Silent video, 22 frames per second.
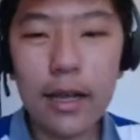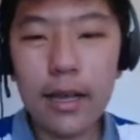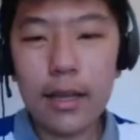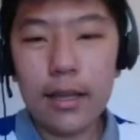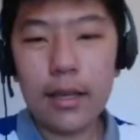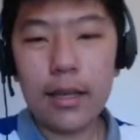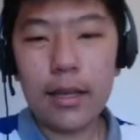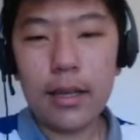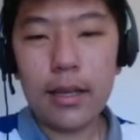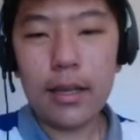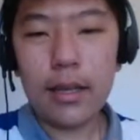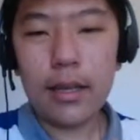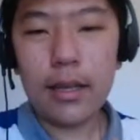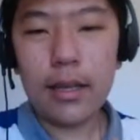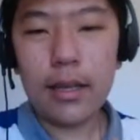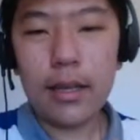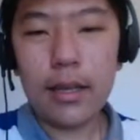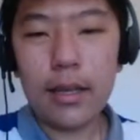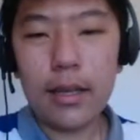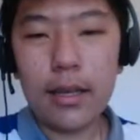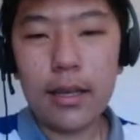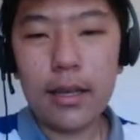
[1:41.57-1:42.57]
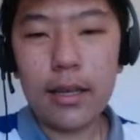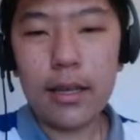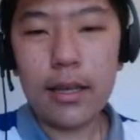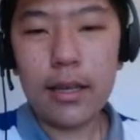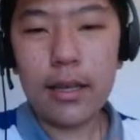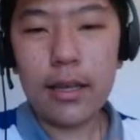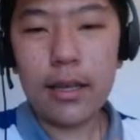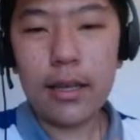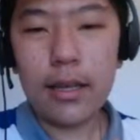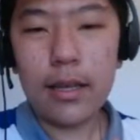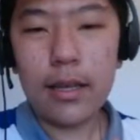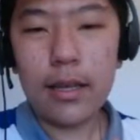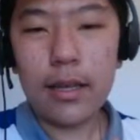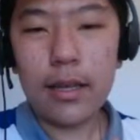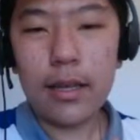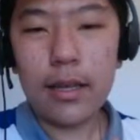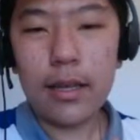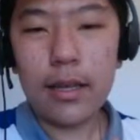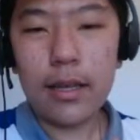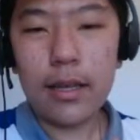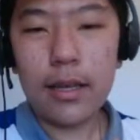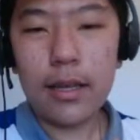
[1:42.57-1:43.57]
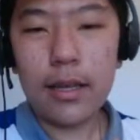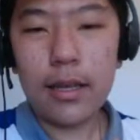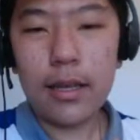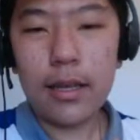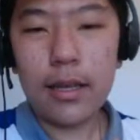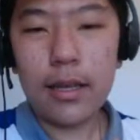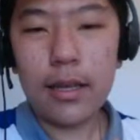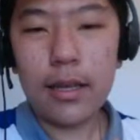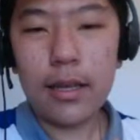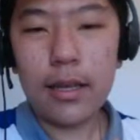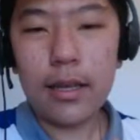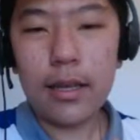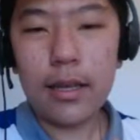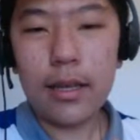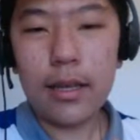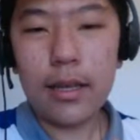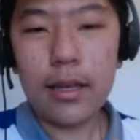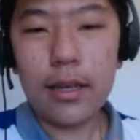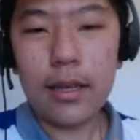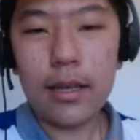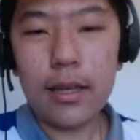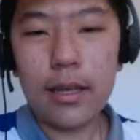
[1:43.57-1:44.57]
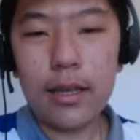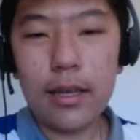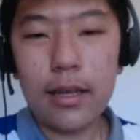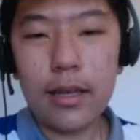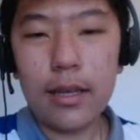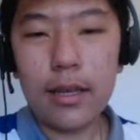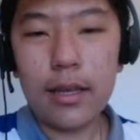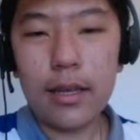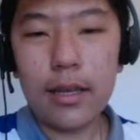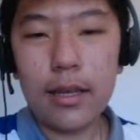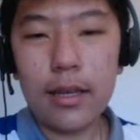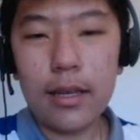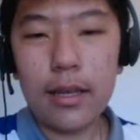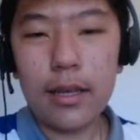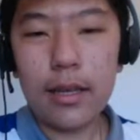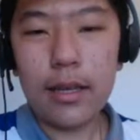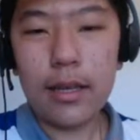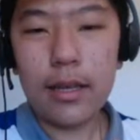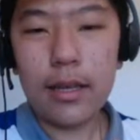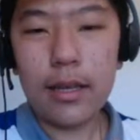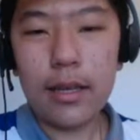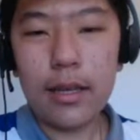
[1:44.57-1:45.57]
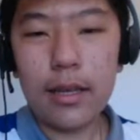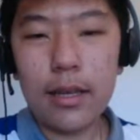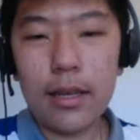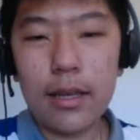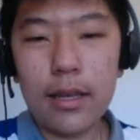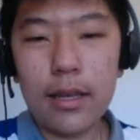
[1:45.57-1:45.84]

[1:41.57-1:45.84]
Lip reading: the computer had to kind of crash because of how much is happening.